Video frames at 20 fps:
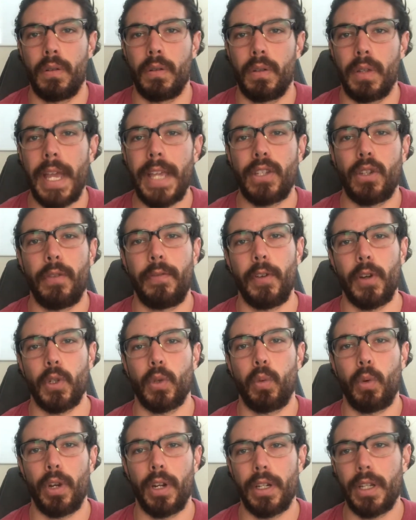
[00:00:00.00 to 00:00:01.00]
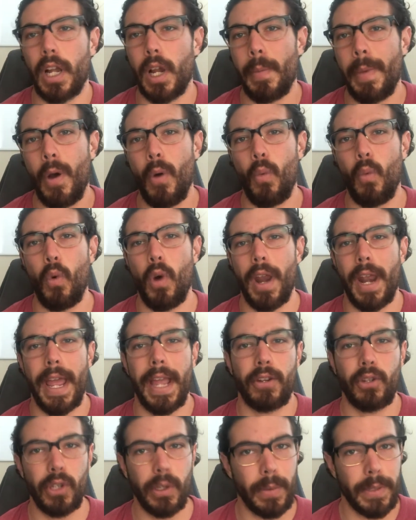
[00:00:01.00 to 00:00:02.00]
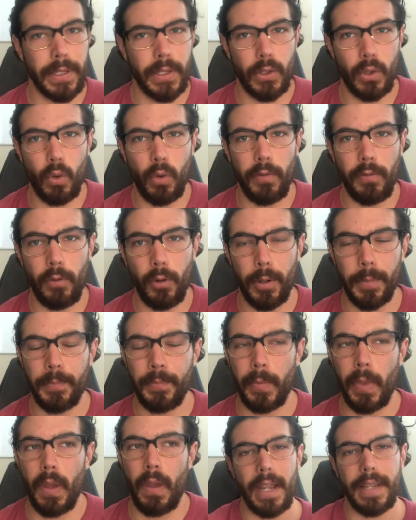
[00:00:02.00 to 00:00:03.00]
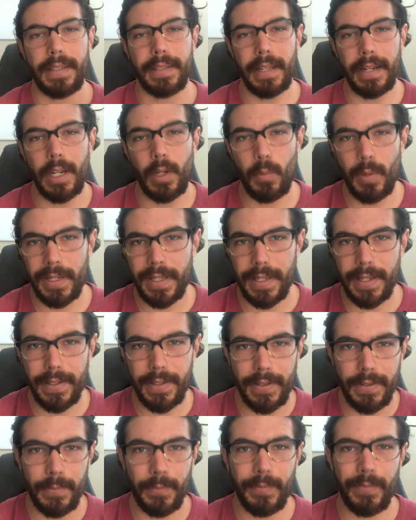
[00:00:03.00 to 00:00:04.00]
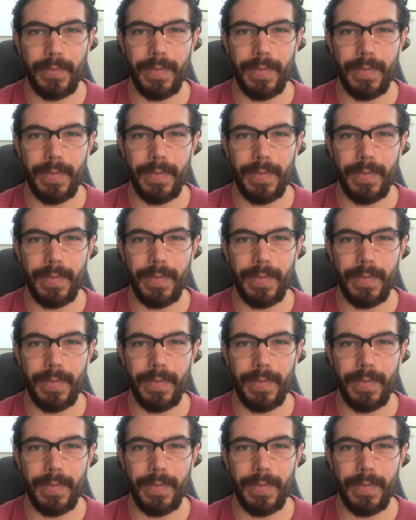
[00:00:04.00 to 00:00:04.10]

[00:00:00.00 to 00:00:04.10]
Okay, so first we're going to talk about what I actually went to school for. I studied business.